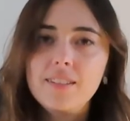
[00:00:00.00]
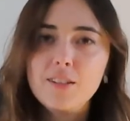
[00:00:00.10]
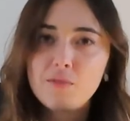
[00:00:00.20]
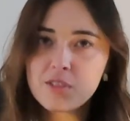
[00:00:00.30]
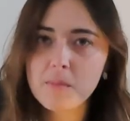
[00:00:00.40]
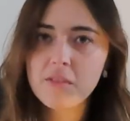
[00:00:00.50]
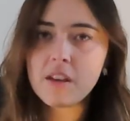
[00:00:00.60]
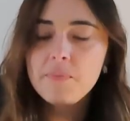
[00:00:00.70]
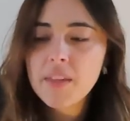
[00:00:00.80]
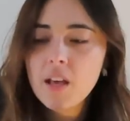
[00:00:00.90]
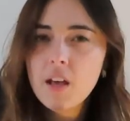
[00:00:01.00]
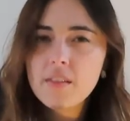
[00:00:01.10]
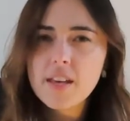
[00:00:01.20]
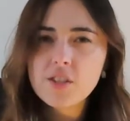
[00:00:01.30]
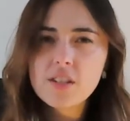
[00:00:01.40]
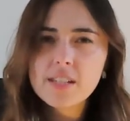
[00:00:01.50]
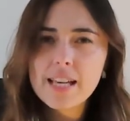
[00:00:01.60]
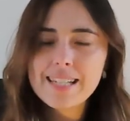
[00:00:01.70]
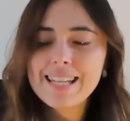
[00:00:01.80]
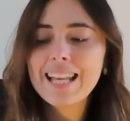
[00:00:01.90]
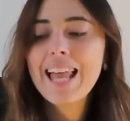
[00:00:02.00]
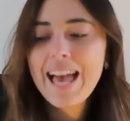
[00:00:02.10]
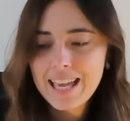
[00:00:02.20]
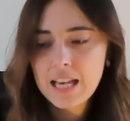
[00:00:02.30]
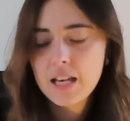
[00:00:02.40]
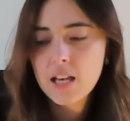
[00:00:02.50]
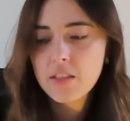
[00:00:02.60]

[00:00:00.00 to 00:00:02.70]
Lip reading: Okay, for some of you, there's just a delay.